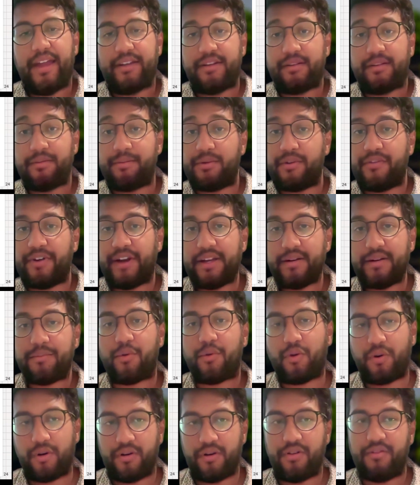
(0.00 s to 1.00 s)
and to
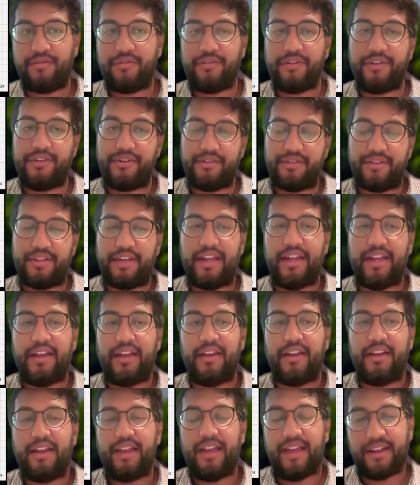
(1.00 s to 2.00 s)
provide a portal for youth
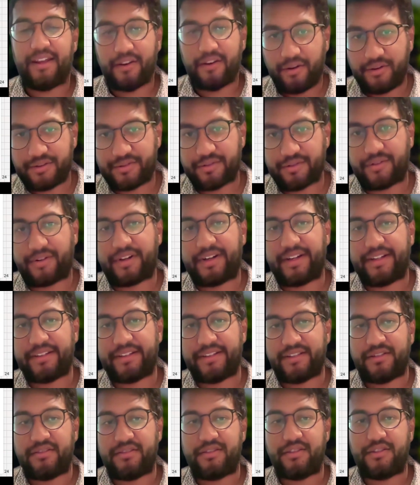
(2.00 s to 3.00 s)
and host
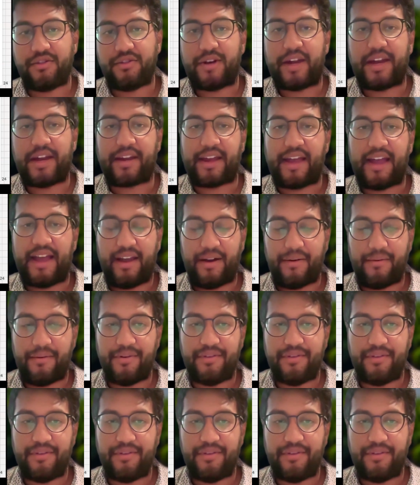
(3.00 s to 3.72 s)
organizations to track